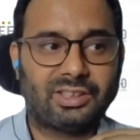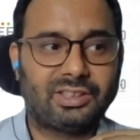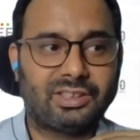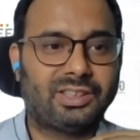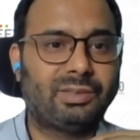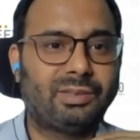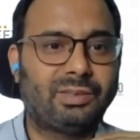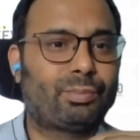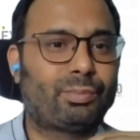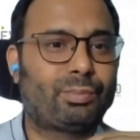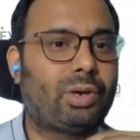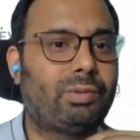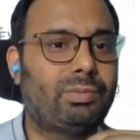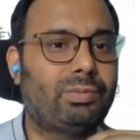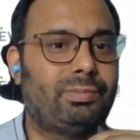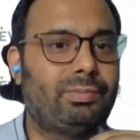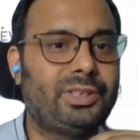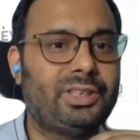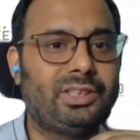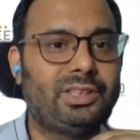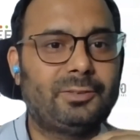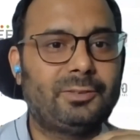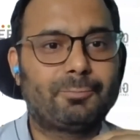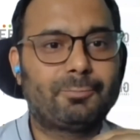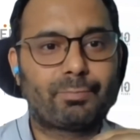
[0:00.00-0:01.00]
then
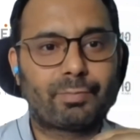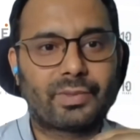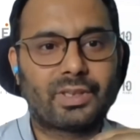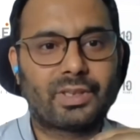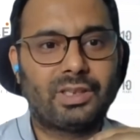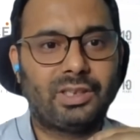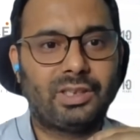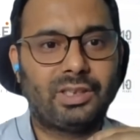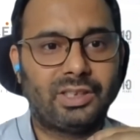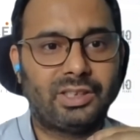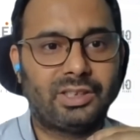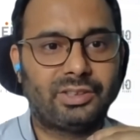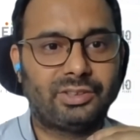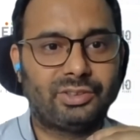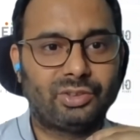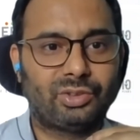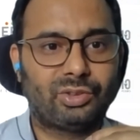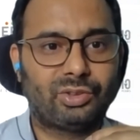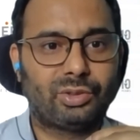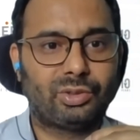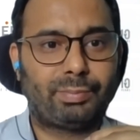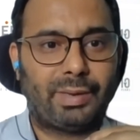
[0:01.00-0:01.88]
probably, you know,